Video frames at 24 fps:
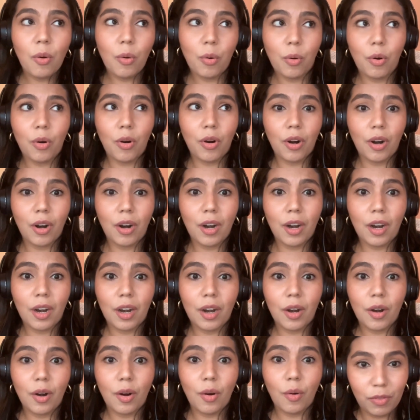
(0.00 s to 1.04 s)

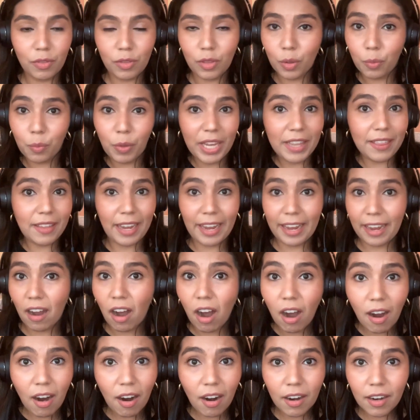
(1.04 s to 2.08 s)
or the way they
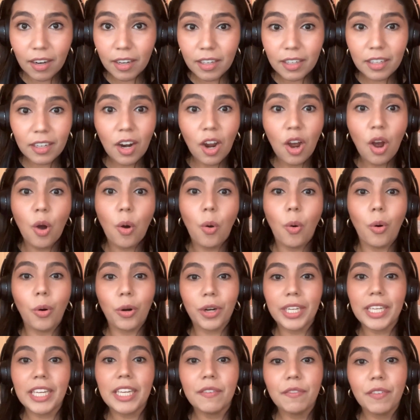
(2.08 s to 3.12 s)
are,
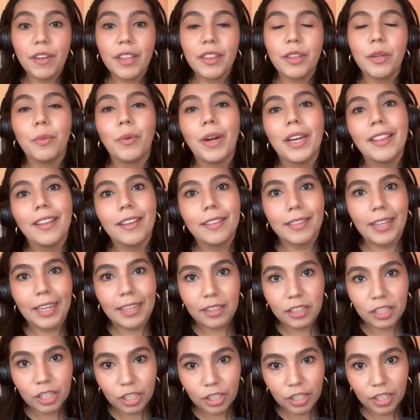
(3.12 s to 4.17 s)
or even the way that
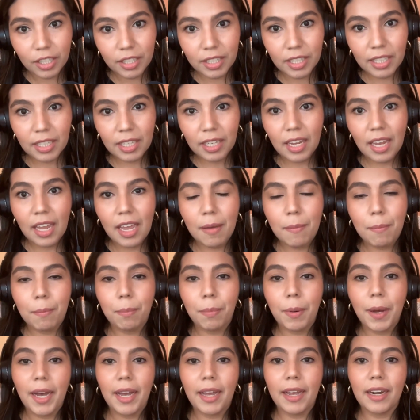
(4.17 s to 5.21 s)
they look.
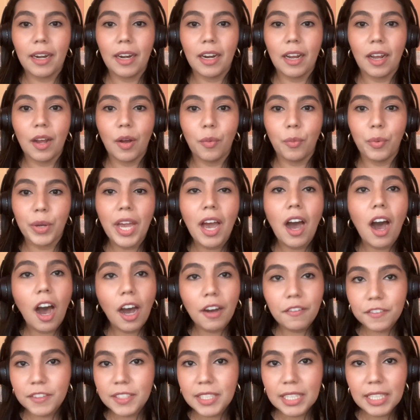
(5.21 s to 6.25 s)
But we
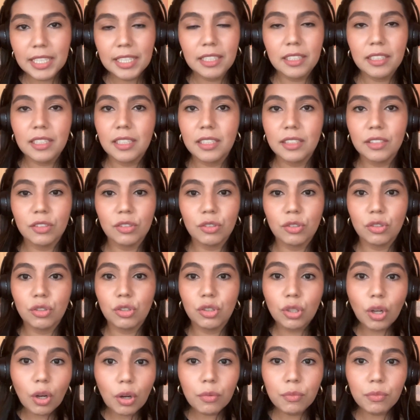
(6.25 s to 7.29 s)
often
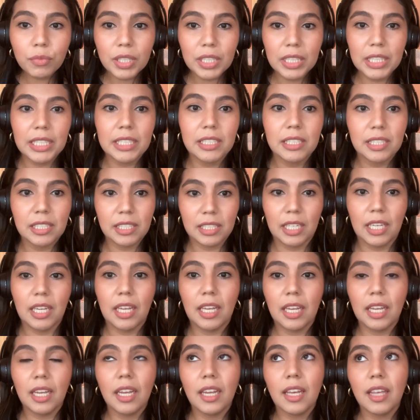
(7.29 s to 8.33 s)
don't really
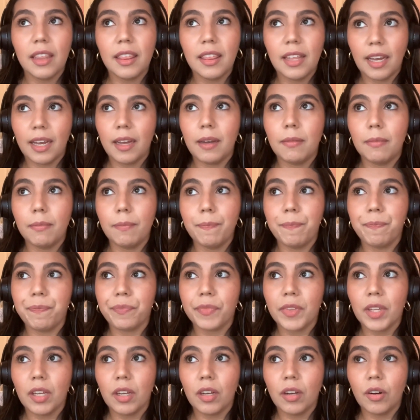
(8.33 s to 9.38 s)
see them,
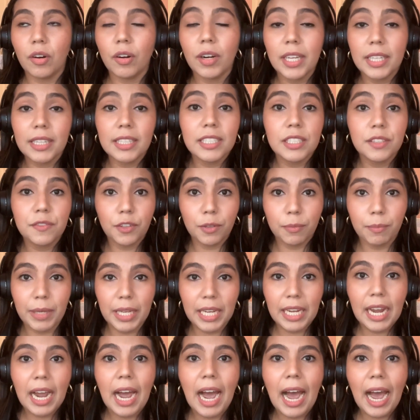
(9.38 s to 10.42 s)
or at least for
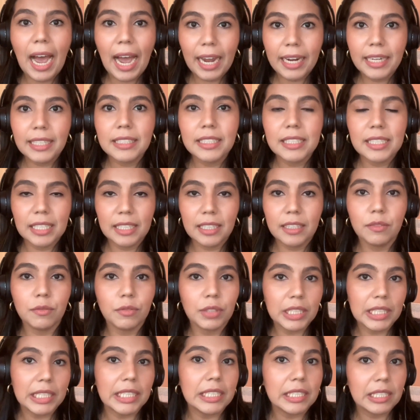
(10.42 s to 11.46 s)
me, I didn't
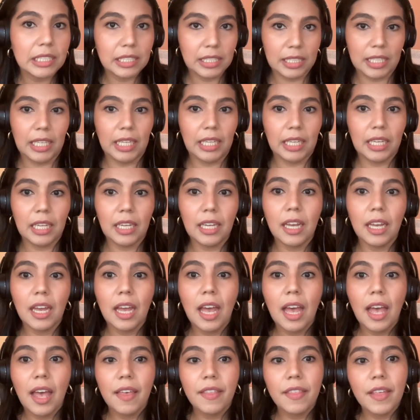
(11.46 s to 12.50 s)
really see
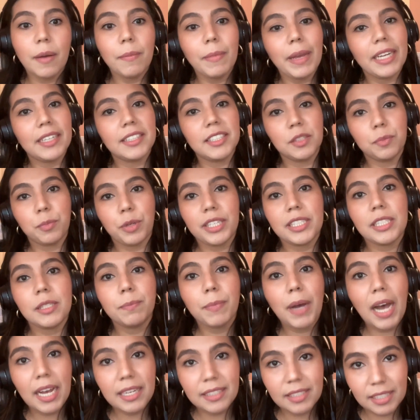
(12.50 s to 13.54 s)
them express
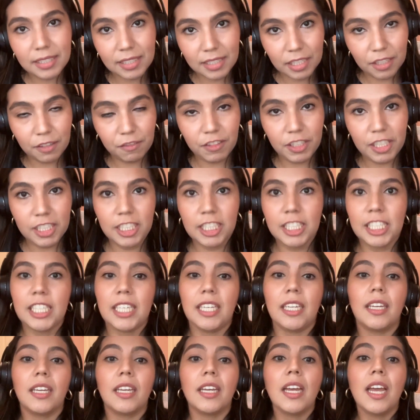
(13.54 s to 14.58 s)

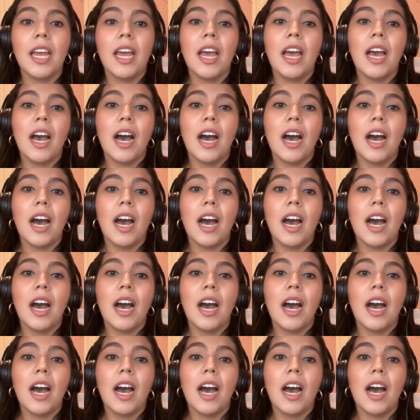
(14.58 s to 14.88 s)
positivity